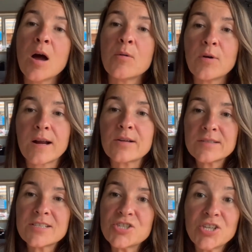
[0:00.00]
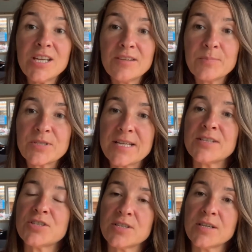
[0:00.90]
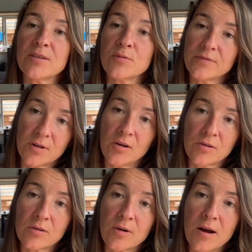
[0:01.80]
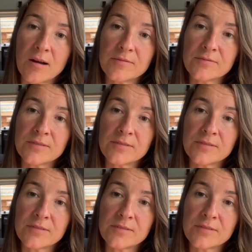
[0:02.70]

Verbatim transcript: what I could achieve potentially with collagraph.